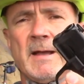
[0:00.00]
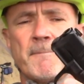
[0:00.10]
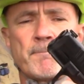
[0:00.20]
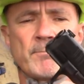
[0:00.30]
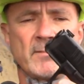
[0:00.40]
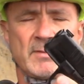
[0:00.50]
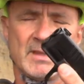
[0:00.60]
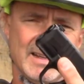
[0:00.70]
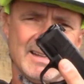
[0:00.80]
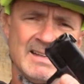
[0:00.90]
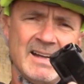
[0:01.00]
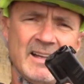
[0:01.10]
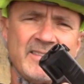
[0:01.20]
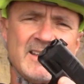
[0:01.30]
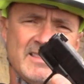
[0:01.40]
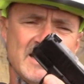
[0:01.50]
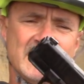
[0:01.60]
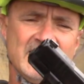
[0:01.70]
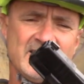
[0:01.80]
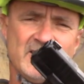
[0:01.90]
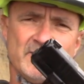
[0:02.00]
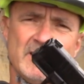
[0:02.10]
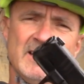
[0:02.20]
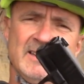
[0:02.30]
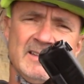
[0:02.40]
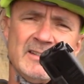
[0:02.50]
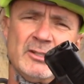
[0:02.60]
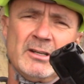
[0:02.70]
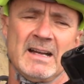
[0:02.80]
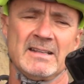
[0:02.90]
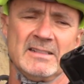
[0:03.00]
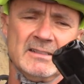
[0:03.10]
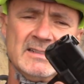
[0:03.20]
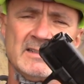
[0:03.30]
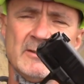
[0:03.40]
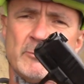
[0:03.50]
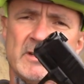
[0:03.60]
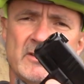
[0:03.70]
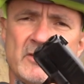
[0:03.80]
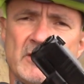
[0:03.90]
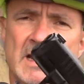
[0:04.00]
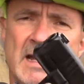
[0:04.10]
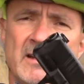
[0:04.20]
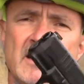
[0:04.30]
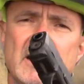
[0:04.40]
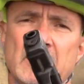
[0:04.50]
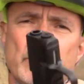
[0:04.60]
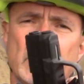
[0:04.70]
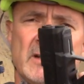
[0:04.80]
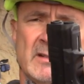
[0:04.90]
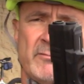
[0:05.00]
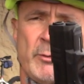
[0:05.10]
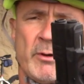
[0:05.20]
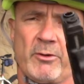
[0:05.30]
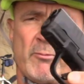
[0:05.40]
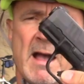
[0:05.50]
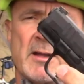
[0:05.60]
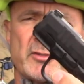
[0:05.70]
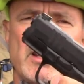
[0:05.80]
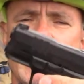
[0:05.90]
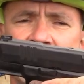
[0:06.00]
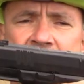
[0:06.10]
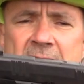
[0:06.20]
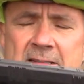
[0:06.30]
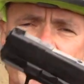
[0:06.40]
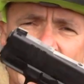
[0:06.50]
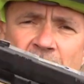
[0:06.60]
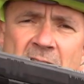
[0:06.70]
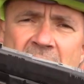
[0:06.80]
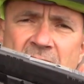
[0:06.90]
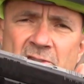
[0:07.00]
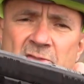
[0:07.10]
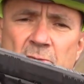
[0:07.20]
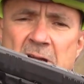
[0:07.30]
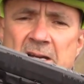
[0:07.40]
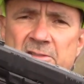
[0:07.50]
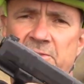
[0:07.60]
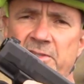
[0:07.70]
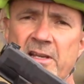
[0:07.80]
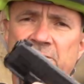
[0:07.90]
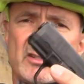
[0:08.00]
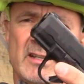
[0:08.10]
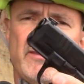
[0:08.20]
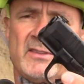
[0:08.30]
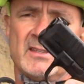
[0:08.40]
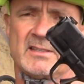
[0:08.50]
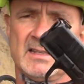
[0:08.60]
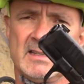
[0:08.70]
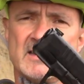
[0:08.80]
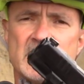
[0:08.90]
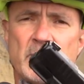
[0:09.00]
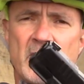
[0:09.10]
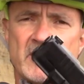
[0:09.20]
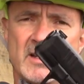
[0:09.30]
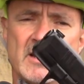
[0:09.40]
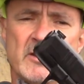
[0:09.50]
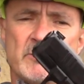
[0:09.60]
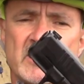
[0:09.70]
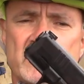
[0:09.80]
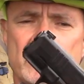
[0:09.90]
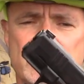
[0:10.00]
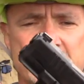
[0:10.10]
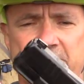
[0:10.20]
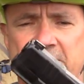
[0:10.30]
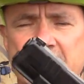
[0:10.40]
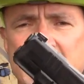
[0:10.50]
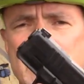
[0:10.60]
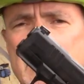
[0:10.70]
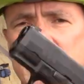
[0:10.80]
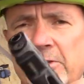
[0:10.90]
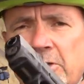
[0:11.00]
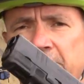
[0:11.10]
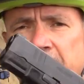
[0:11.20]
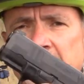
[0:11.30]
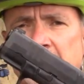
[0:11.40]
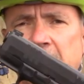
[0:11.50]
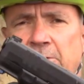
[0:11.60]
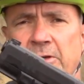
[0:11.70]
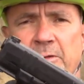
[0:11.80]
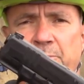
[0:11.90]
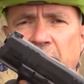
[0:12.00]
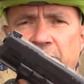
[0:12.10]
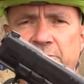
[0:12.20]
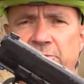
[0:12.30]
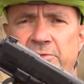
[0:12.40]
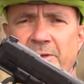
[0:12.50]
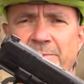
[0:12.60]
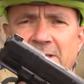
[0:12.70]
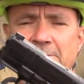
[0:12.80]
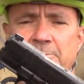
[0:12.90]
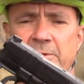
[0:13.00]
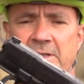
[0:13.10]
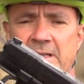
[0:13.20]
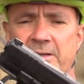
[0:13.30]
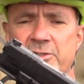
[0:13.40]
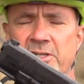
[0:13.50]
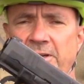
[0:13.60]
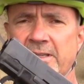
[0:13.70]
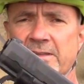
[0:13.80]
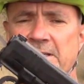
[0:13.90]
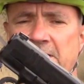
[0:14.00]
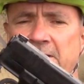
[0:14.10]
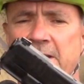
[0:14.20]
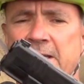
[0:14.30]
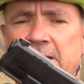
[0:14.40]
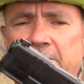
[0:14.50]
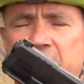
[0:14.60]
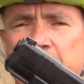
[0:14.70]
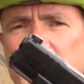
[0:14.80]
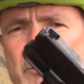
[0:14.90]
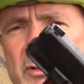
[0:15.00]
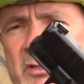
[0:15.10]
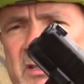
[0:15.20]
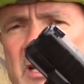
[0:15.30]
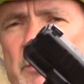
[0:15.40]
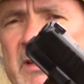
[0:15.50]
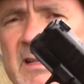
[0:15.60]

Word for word: Now, I think that isn't, uh, you know, ideally that wouldn't do that. But if we want to rationalize it, and maybe it is just a rationalization, if this is a pocket carry pistol, you could see that, you know, if or in a purse or something with a lot of junk in there, if something pushes up